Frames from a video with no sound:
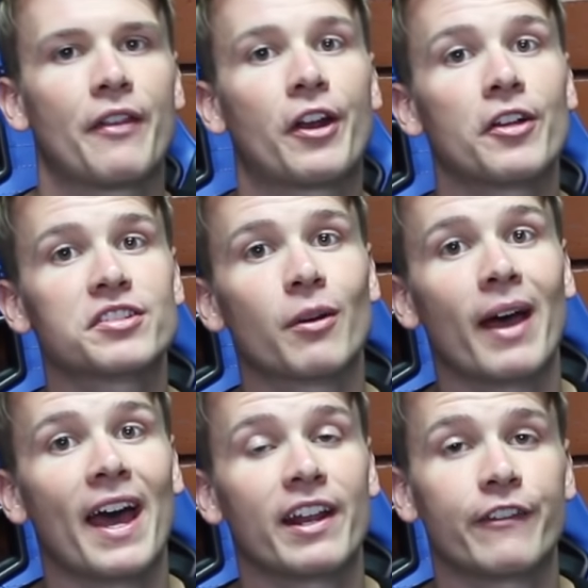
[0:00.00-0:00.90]
And then also
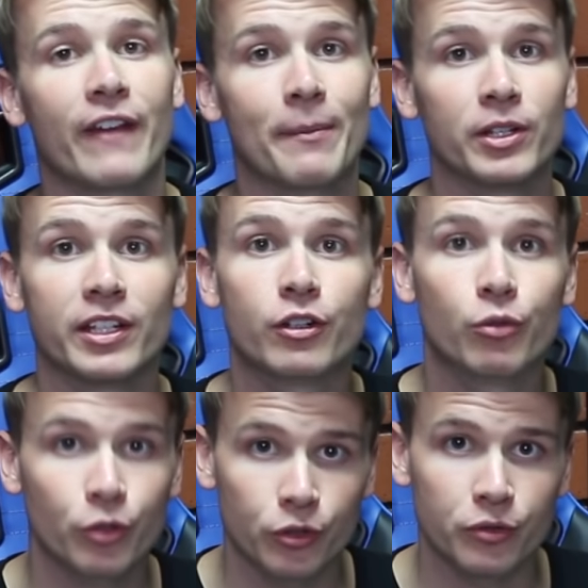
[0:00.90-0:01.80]
I had a family
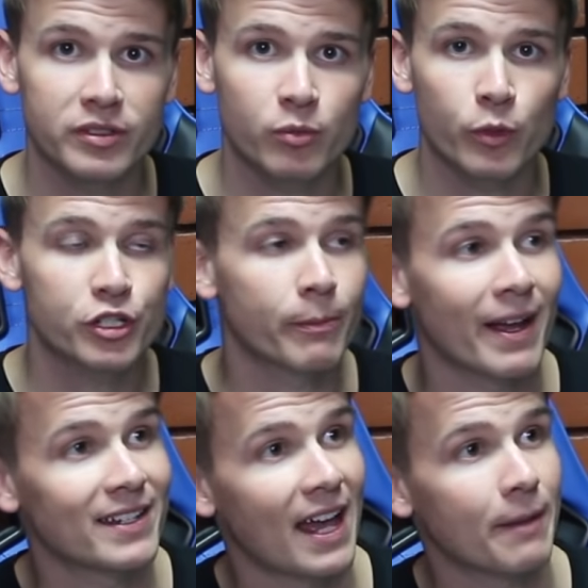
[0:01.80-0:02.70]
cruise, which
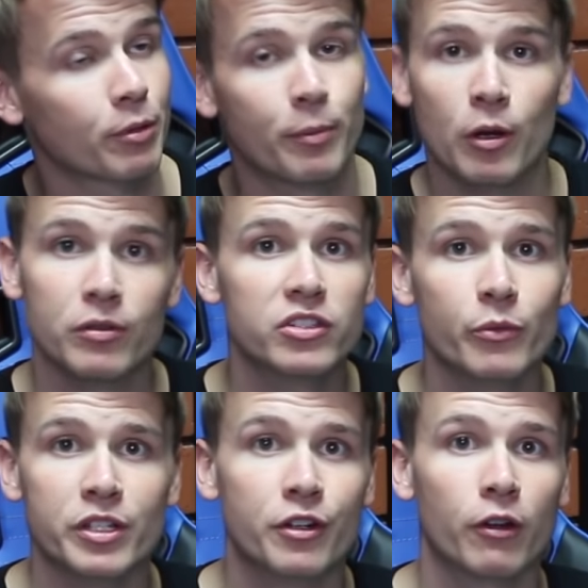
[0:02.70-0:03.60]
my dad proposed
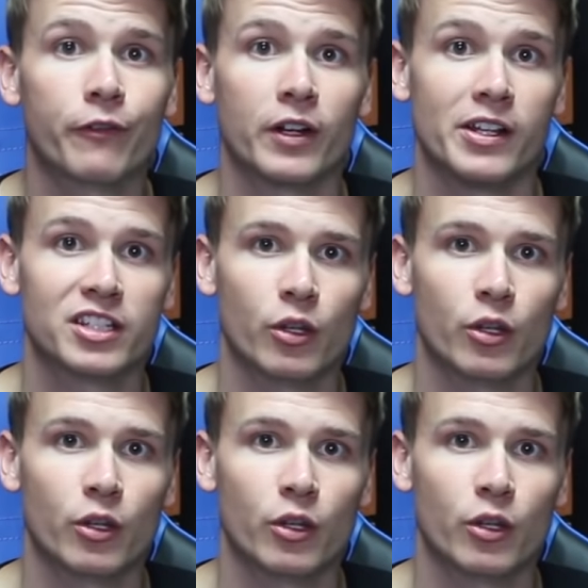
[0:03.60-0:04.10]
to his girlfriend.